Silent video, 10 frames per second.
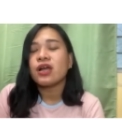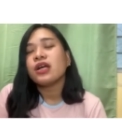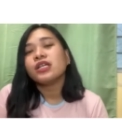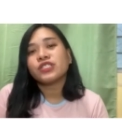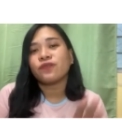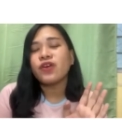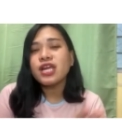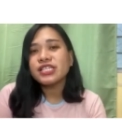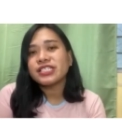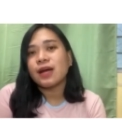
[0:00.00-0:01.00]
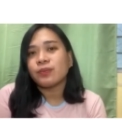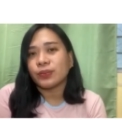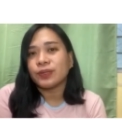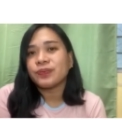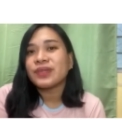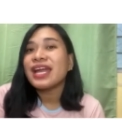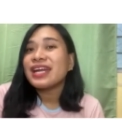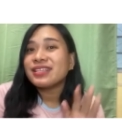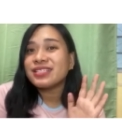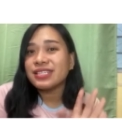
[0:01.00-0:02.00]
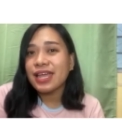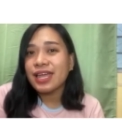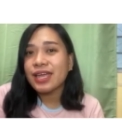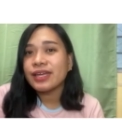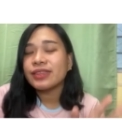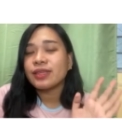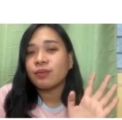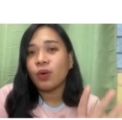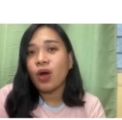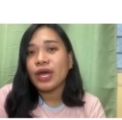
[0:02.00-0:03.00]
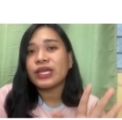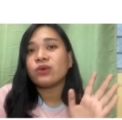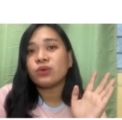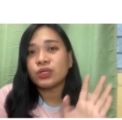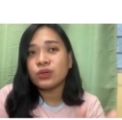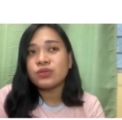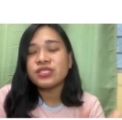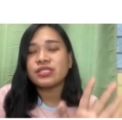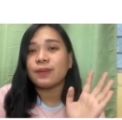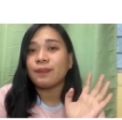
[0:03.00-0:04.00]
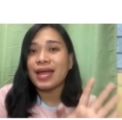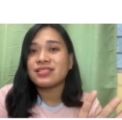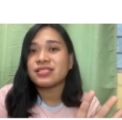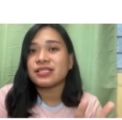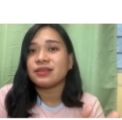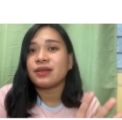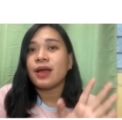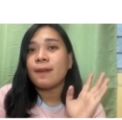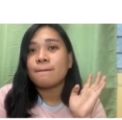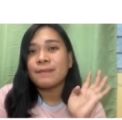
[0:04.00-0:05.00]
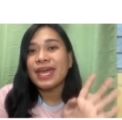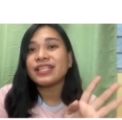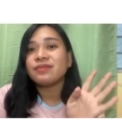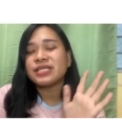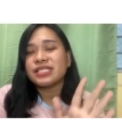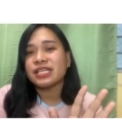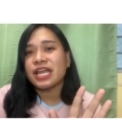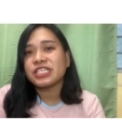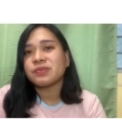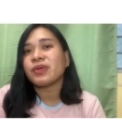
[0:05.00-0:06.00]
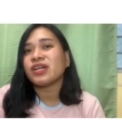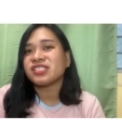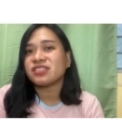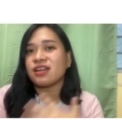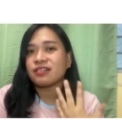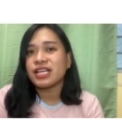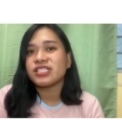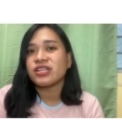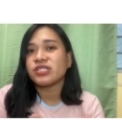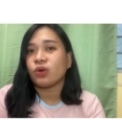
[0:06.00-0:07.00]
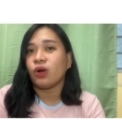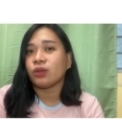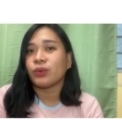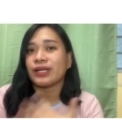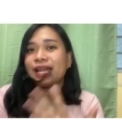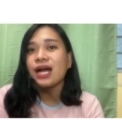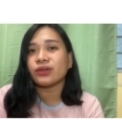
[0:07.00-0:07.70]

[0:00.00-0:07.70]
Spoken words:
So for example, saying the boy who used a pencil made a mistake because the eraser is all worn out.